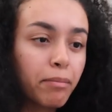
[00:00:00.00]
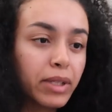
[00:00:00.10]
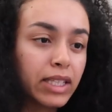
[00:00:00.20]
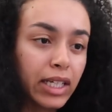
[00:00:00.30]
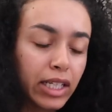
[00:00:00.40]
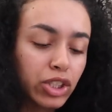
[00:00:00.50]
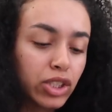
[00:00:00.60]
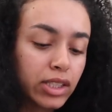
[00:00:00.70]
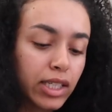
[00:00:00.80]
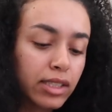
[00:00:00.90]
but then it
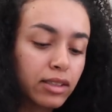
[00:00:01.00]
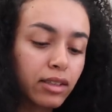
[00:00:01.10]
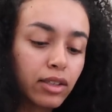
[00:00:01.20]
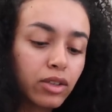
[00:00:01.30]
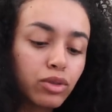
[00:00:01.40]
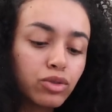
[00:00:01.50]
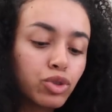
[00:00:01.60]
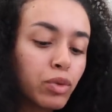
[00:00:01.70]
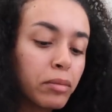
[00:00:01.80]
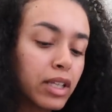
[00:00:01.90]
just gets a little
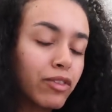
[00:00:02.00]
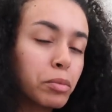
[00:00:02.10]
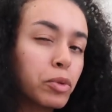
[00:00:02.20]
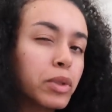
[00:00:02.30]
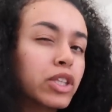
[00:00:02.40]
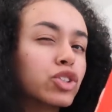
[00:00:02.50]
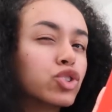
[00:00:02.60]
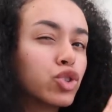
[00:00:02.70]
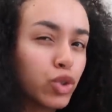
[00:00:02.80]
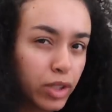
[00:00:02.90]
too unbelievable with the
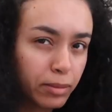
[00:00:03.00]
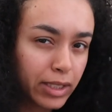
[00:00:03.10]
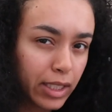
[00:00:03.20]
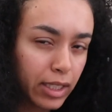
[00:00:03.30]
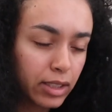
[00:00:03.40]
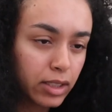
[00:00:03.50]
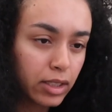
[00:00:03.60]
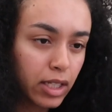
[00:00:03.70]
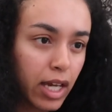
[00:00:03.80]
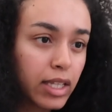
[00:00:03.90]

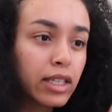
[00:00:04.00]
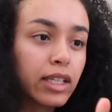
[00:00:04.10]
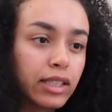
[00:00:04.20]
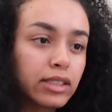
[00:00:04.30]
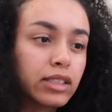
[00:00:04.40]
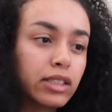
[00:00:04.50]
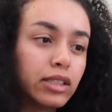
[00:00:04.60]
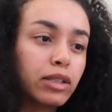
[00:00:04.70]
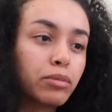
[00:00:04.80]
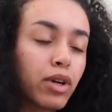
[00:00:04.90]
circumstance. I think that's
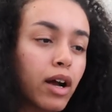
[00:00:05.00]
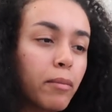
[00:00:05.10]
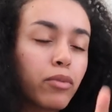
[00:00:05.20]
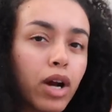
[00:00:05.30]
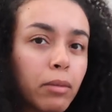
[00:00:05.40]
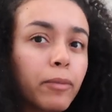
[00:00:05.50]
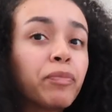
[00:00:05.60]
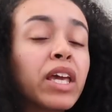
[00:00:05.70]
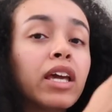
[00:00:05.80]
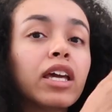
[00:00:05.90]
the
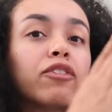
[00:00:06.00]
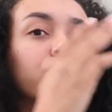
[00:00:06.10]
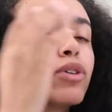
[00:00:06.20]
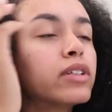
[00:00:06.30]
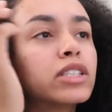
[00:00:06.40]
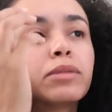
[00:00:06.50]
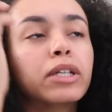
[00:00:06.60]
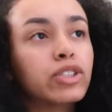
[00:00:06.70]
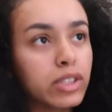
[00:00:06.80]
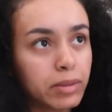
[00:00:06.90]
problem. If you can
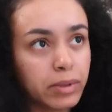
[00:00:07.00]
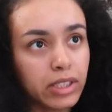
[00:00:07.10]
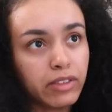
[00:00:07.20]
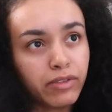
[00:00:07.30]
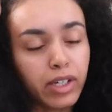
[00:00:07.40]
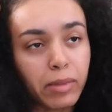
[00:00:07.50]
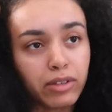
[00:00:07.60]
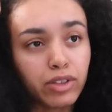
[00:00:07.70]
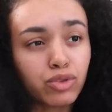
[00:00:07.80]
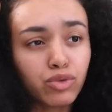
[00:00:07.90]
suspend your disbelief
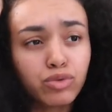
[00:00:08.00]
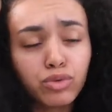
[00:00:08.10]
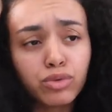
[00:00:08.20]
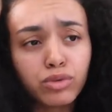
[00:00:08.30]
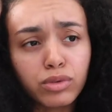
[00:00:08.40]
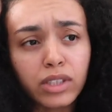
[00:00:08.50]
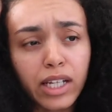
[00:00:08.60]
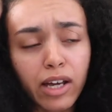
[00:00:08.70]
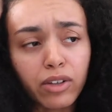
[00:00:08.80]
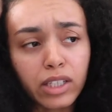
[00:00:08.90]
about the school
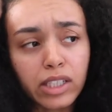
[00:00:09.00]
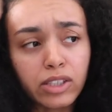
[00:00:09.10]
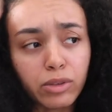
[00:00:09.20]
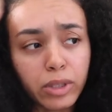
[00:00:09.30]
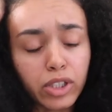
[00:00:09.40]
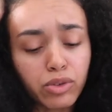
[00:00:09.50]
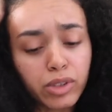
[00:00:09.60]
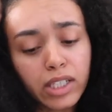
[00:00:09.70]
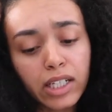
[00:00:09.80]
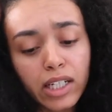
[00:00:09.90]
and how the kids are being
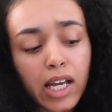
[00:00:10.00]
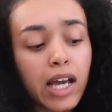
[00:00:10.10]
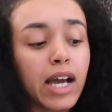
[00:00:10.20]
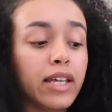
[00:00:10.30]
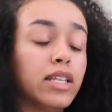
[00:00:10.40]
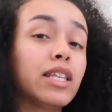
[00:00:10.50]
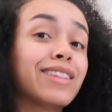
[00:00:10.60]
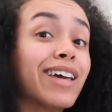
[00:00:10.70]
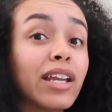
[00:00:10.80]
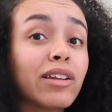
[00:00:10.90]
treated, I think
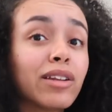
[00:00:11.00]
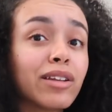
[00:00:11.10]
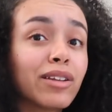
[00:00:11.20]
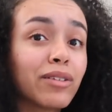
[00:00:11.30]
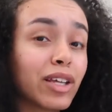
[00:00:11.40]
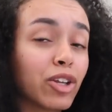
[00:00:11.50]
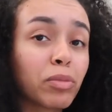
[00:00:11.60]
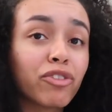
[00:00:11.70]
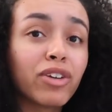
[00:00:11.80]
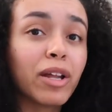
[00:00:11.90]
then it'll
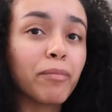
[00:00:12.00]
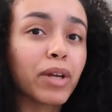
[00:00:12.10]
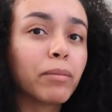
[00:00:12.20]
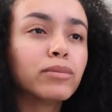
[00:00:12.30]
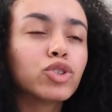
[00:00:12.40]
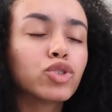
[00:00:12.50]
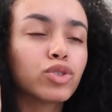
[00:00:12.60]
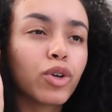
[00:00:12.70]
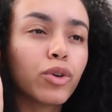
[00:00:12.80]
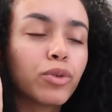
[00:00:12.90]
be fine. But I'm
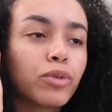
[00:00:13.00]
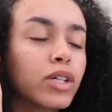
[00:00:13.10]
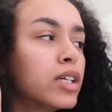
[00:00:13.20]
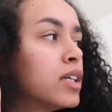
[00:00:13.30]
so